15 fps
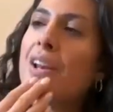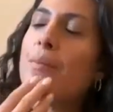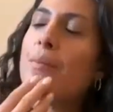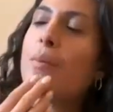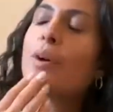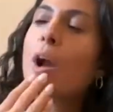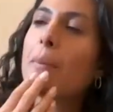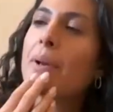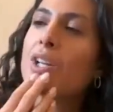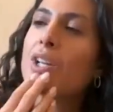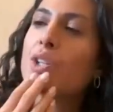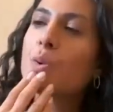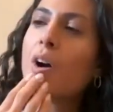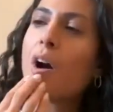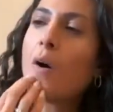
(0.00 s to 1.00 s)
And I remember coming
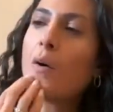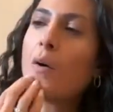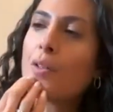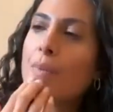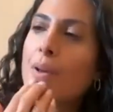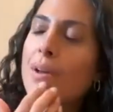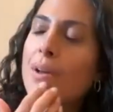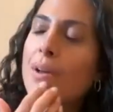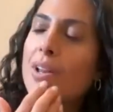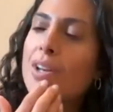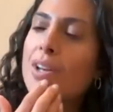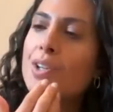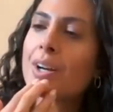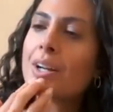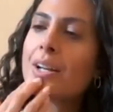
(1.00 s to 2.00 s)
into a call with my
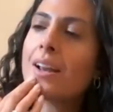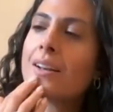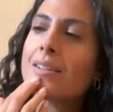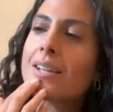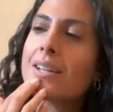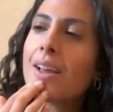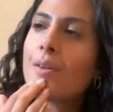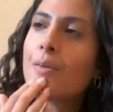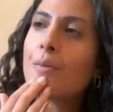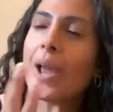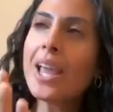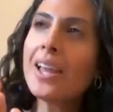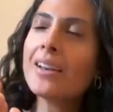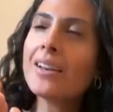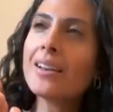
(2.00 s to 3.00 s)
mentor and saying,
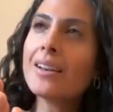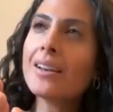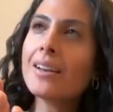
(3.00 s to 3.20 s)
wait,